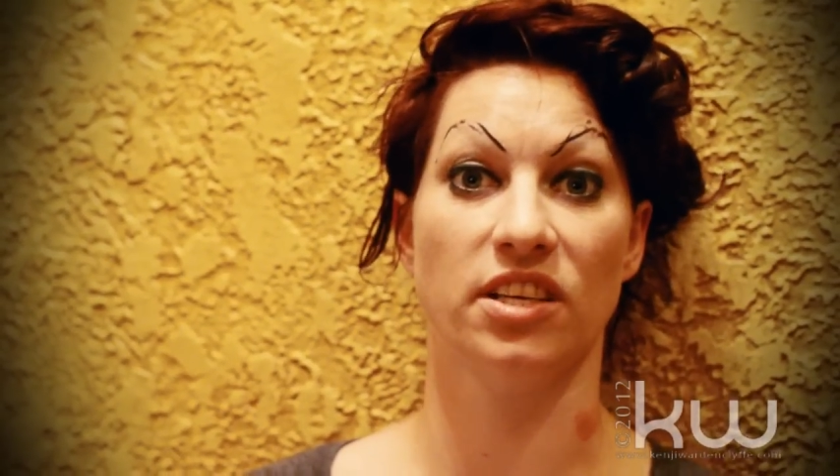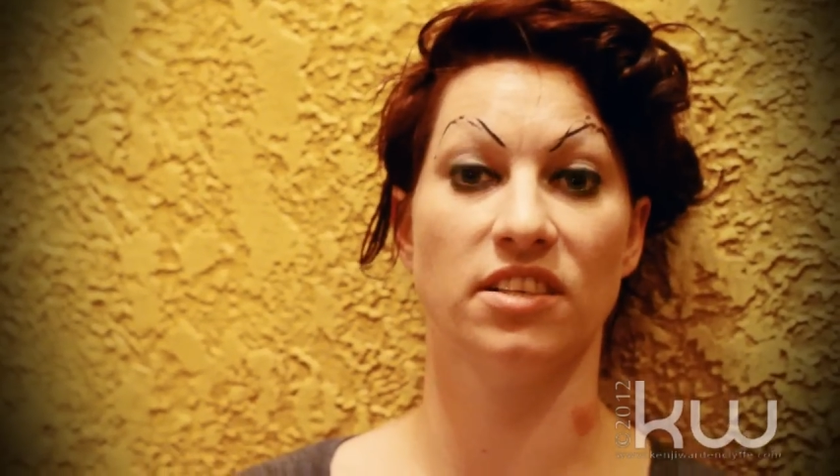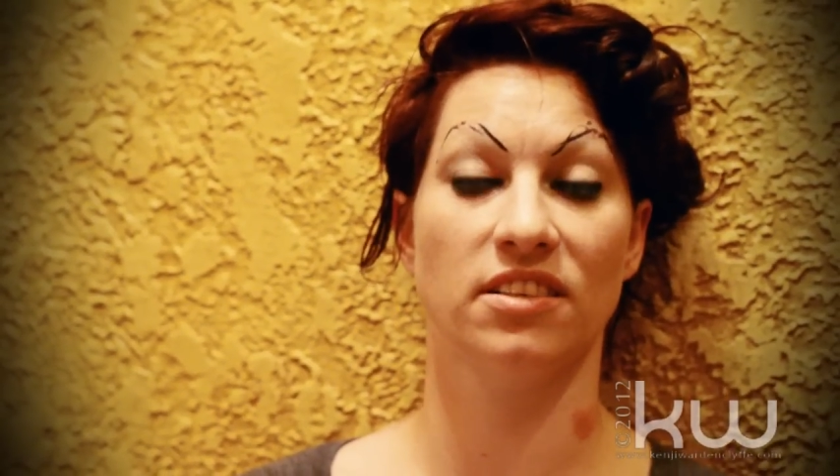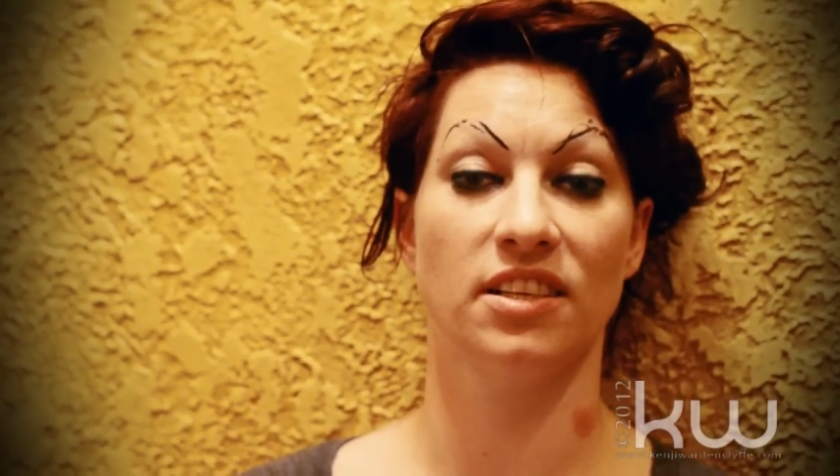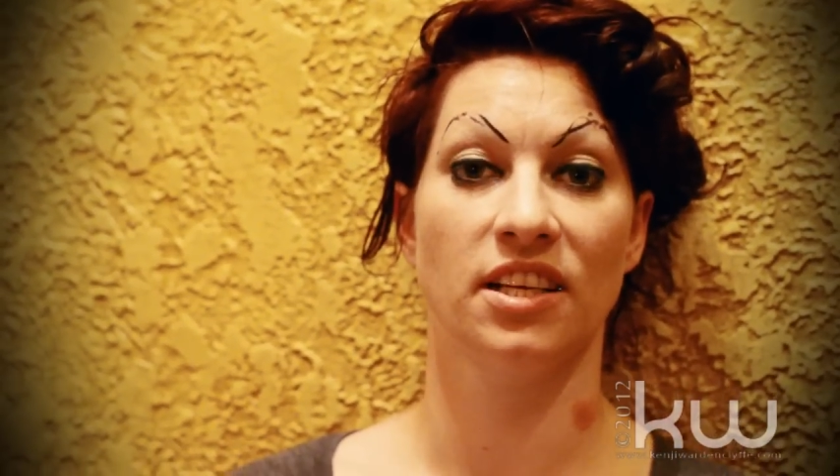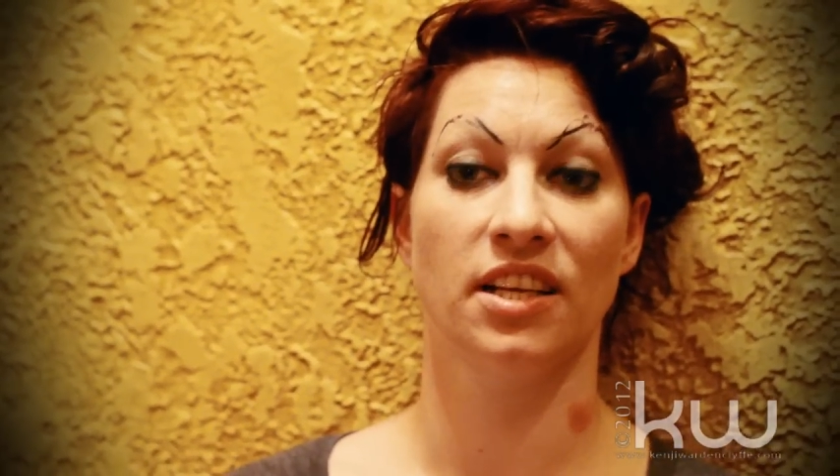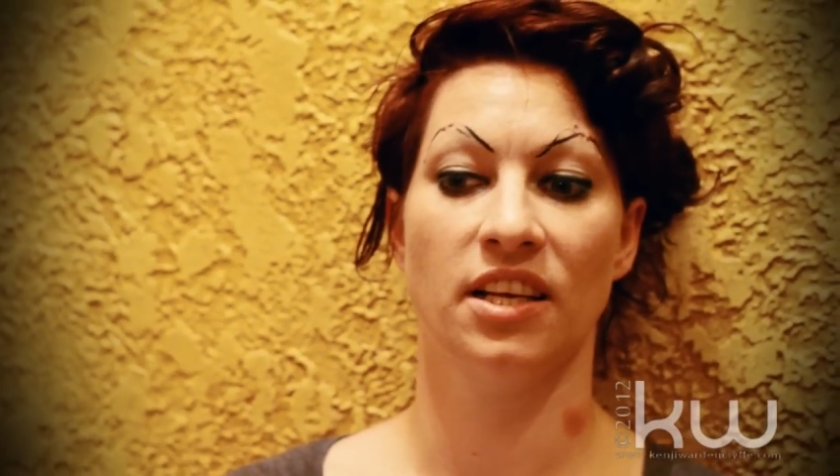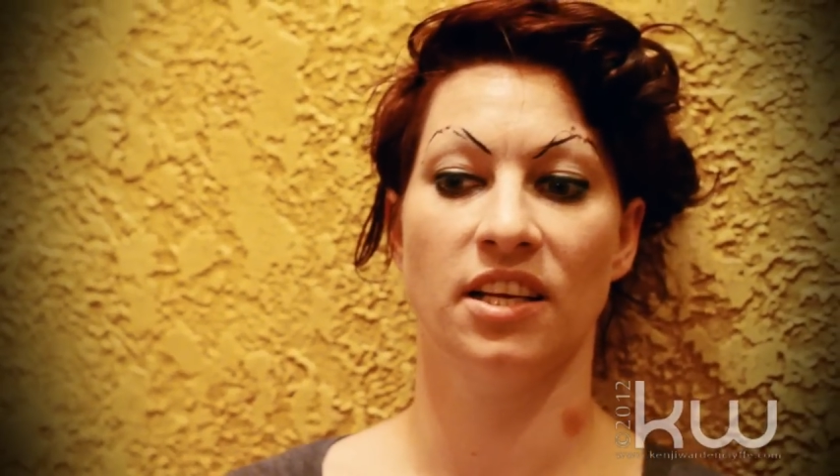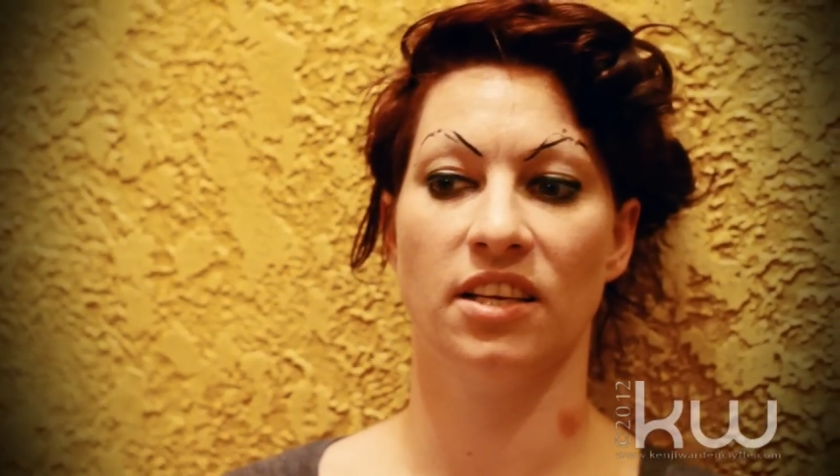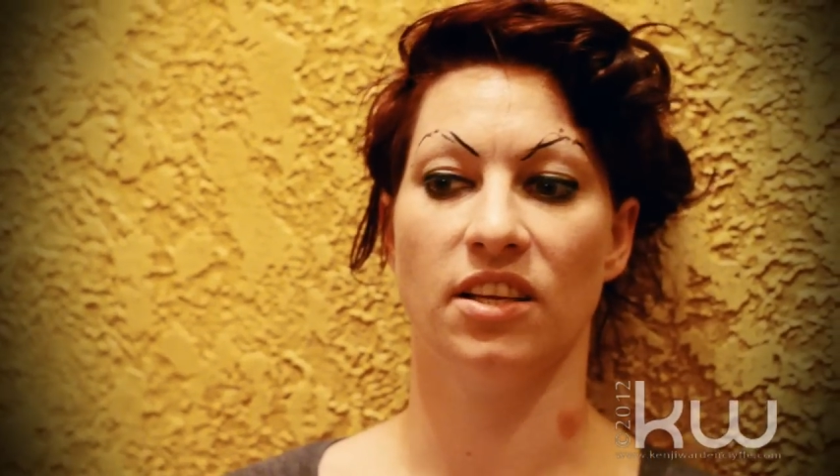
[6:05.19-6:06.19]
And,
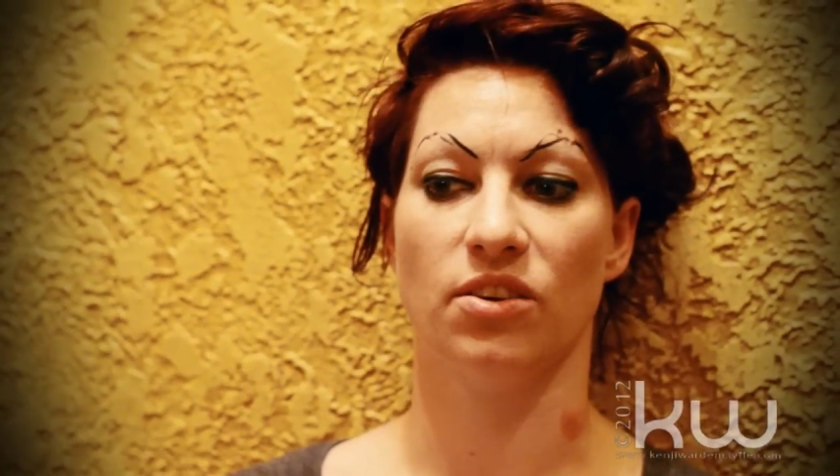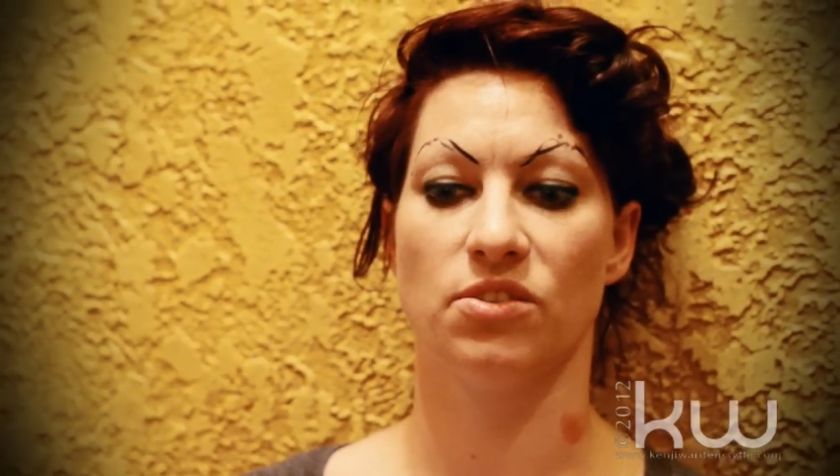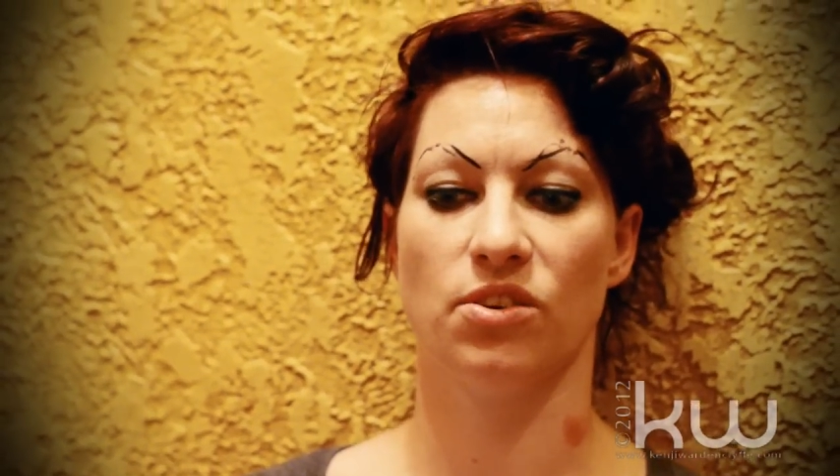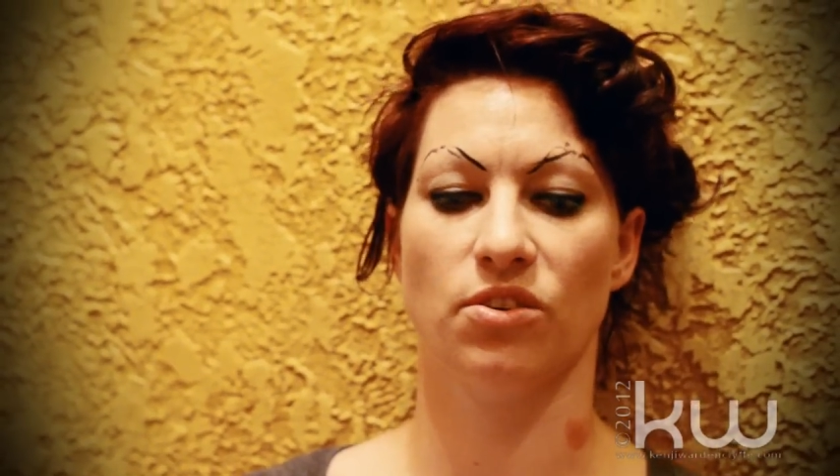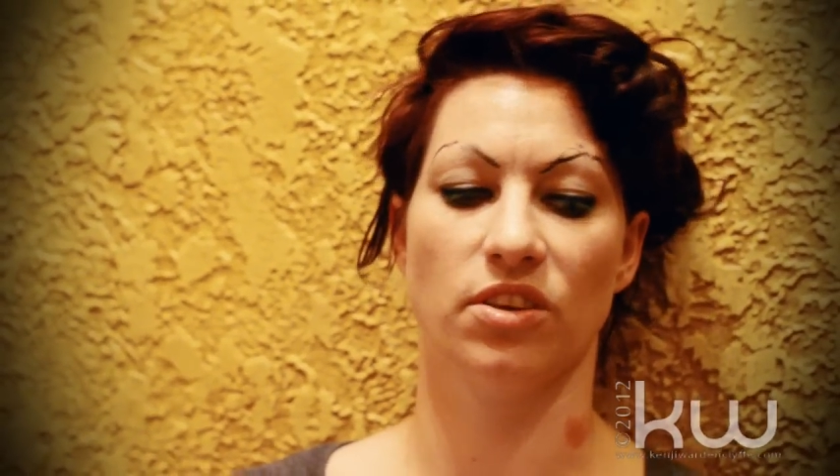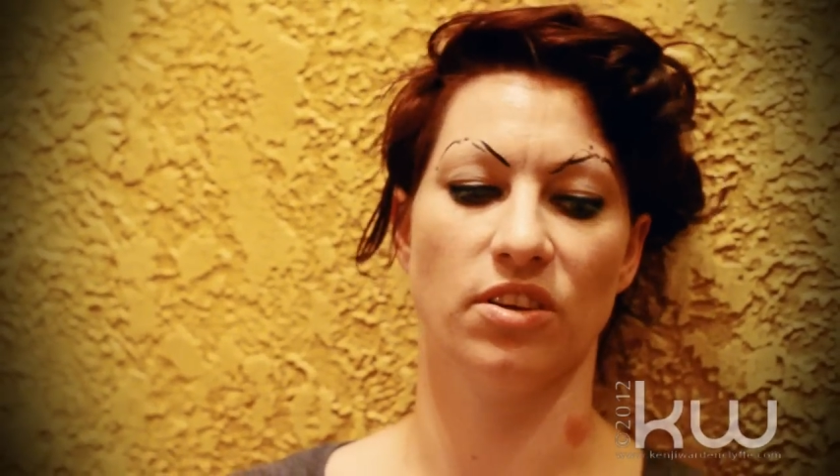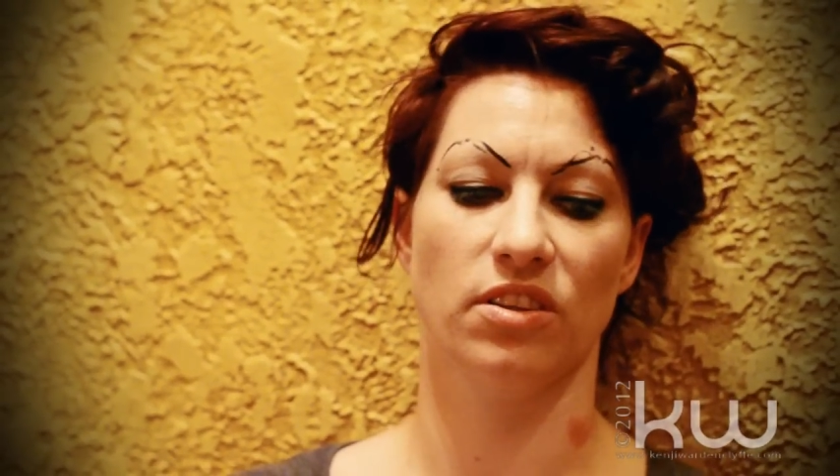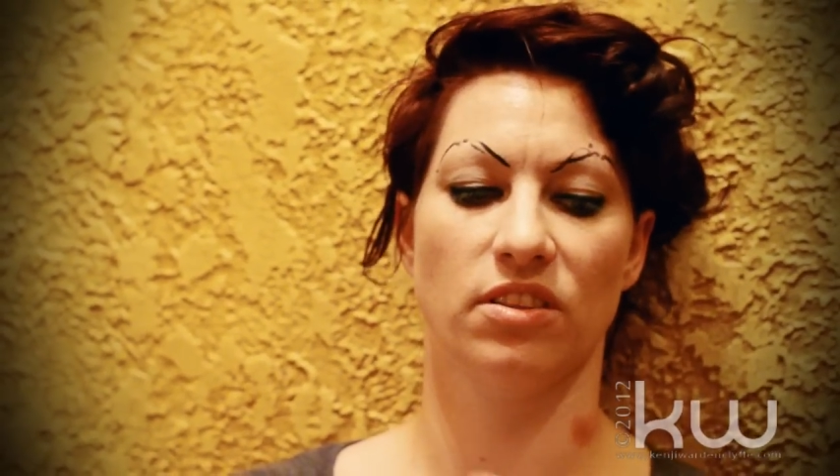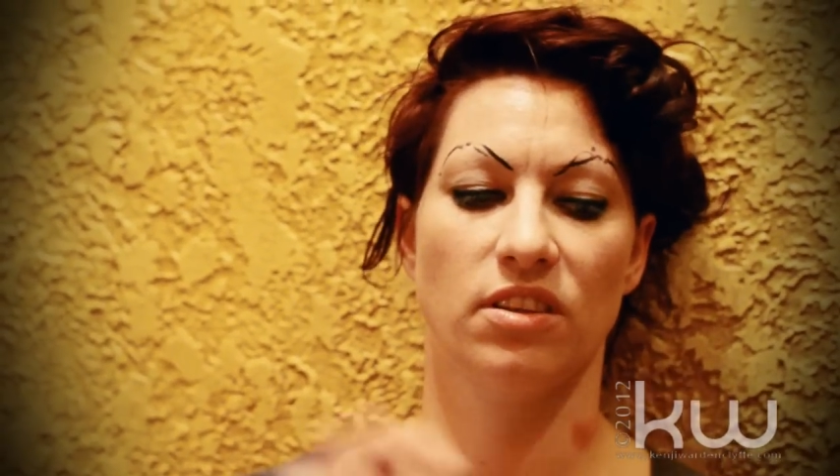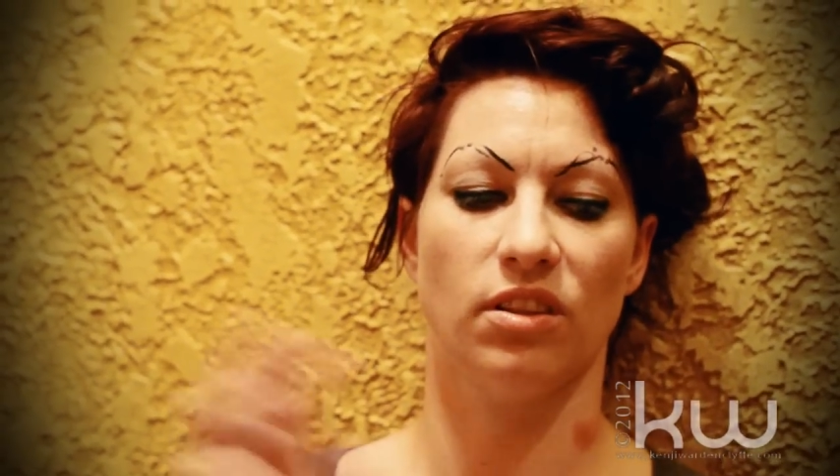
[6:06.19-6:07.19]
you know, so the